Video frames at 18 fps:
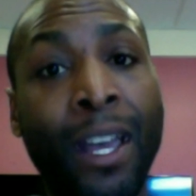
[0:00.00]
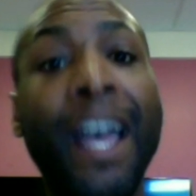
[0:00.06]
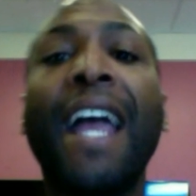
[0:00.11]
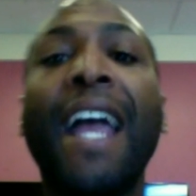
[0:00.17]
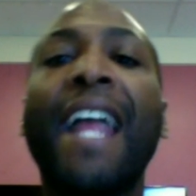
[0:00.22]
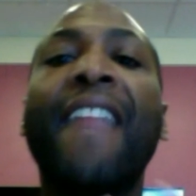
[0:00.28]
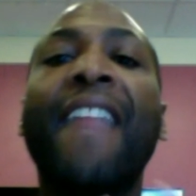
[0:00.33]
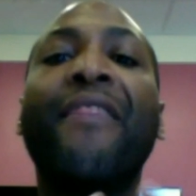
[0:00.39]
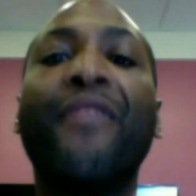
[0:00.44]

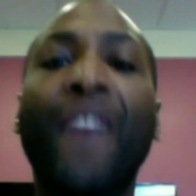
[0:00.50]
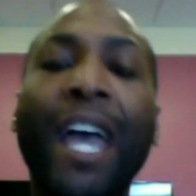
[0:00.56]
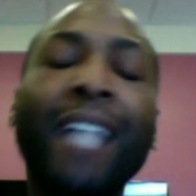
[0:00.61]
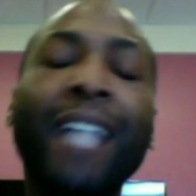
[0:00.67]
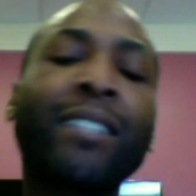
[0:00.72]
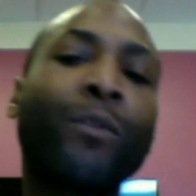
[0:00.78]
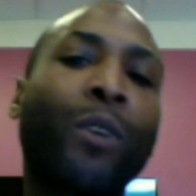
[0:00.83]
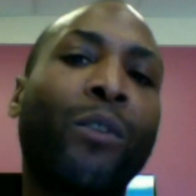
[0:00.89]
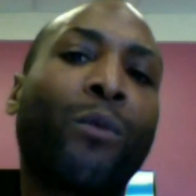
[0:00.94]
And that's
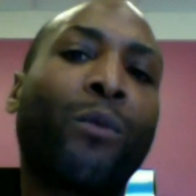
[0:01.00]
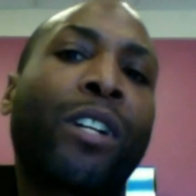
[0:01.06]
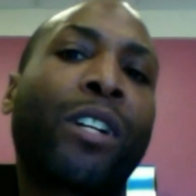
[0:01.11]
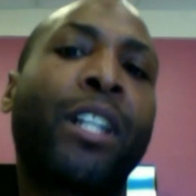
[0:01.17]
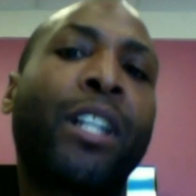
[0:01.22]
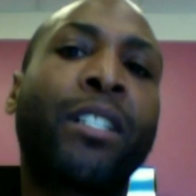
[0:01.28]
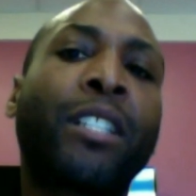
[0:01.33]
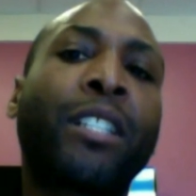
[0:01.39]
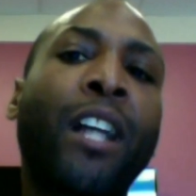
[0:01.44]
what we're going
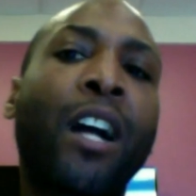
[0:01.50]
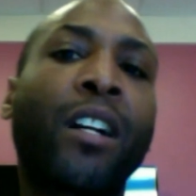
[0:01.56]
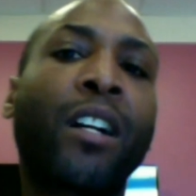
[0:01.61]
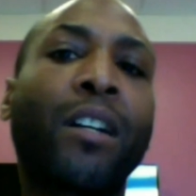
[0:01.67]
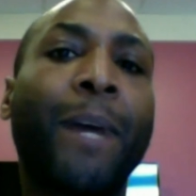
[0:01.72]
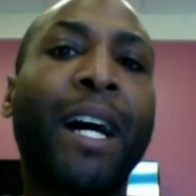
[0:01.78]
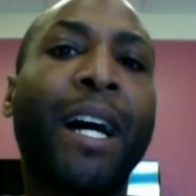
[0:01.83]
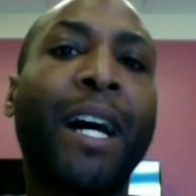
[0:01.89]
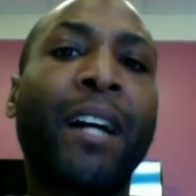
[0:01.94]
to talk
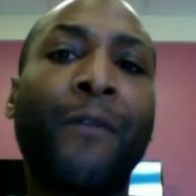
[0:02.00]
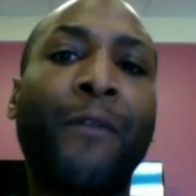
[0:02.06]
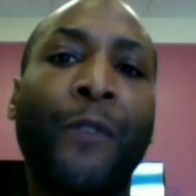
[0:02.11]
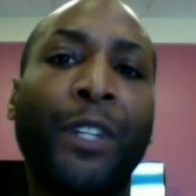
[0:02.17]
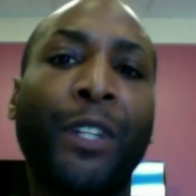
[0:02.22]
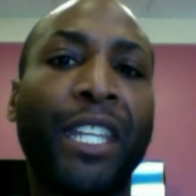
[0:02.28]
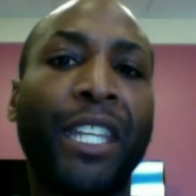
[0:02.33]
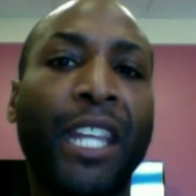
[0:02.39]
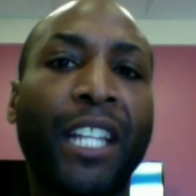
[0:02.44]
about for
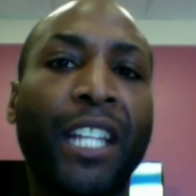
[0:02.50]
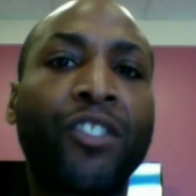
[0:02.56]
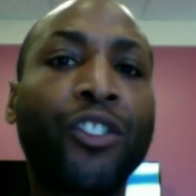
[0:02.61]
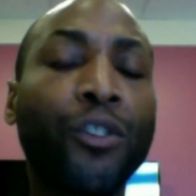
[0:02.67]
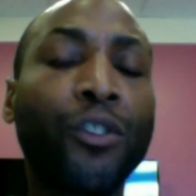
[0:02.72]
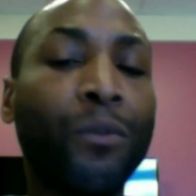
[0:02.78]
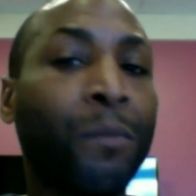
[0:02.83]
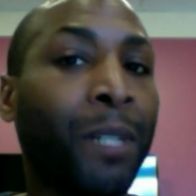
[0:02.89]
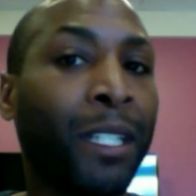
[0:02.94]
the next
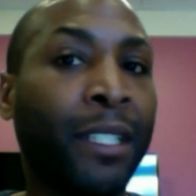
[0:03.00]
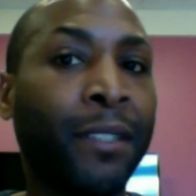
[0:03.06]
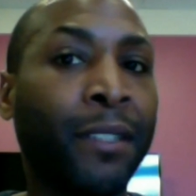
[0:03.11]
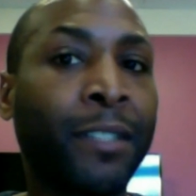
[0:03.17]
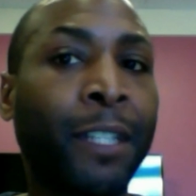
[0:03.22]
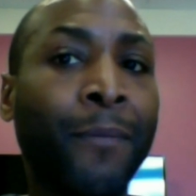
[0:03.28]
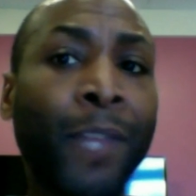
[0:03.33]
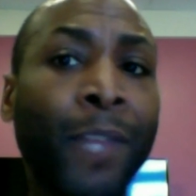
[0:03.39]
2 months.